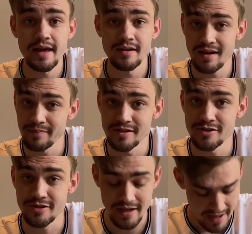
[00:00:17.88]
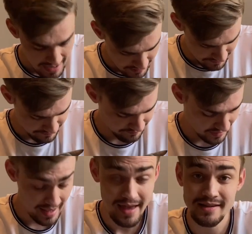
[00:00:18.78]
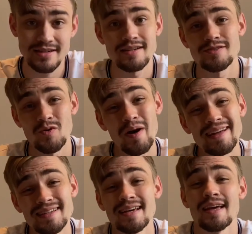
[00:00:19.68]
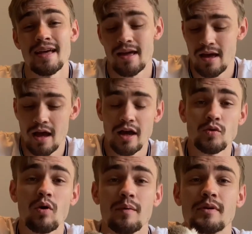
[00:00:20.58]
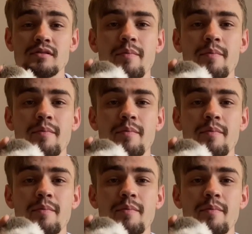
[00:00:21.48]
adopted street cat, and she is quite adorable.